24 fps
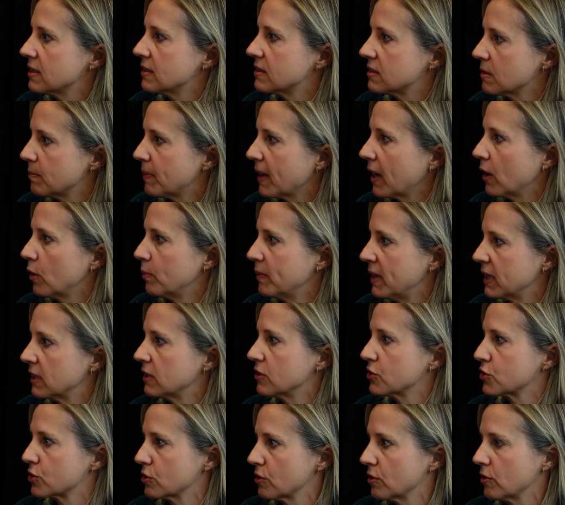It's about making
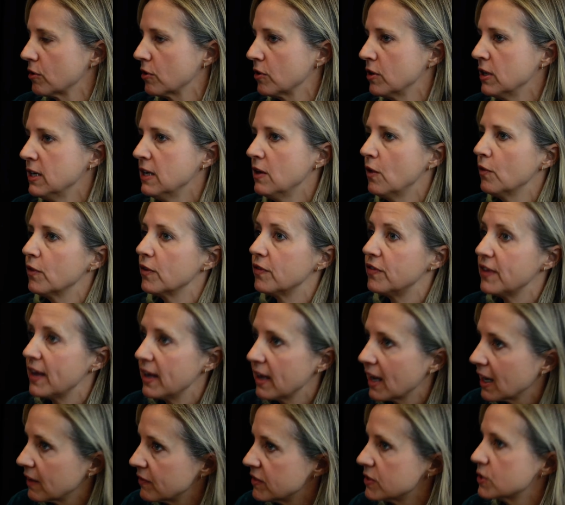sure that they
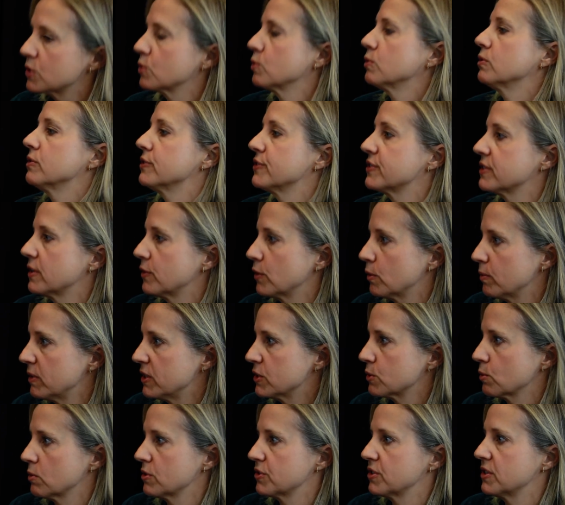have the tools and the
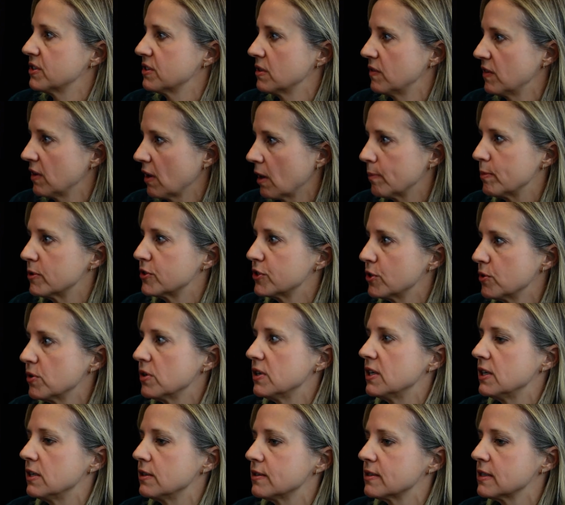resources and the
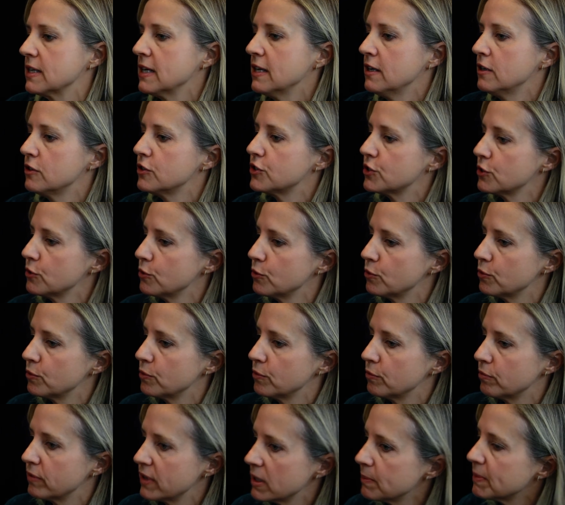opportunities to
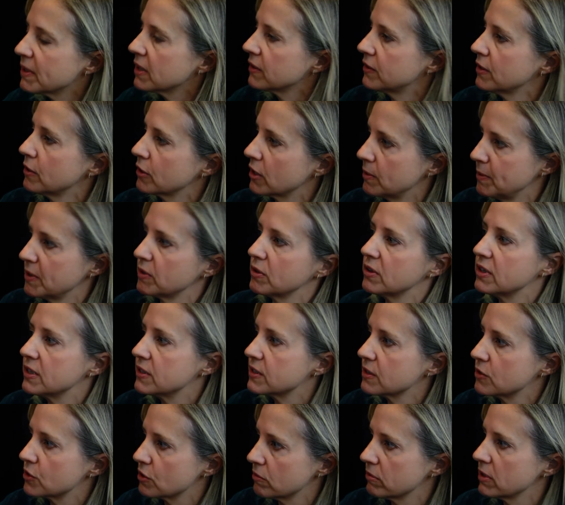rebuild their communities
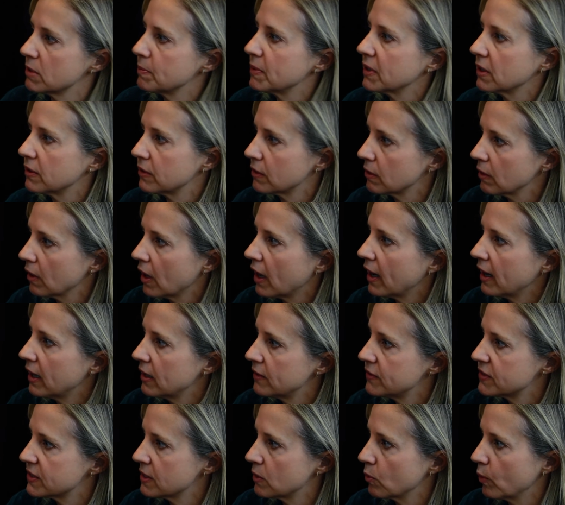and to rebuild their
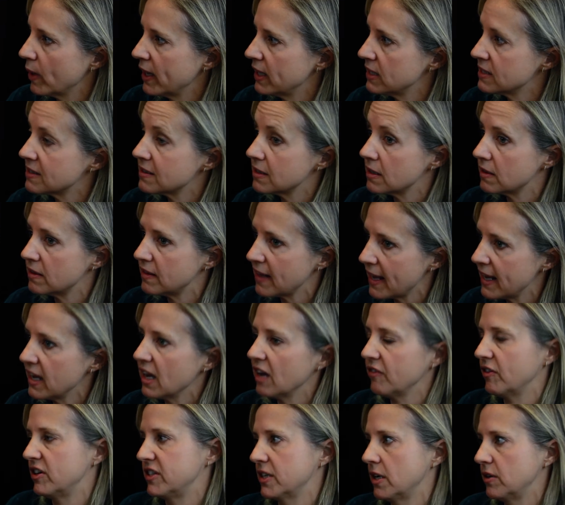lives in ways that they
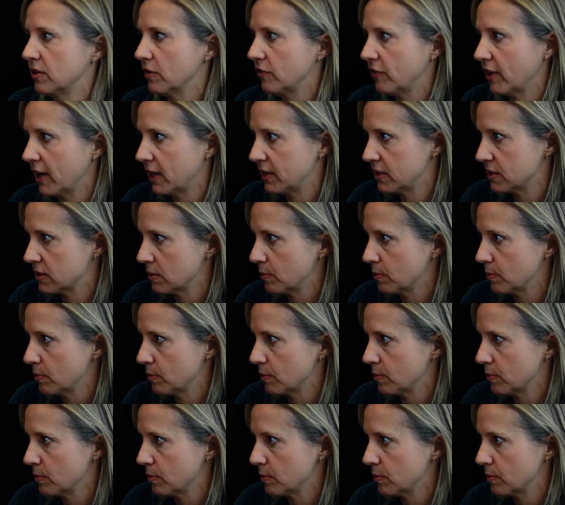have identified as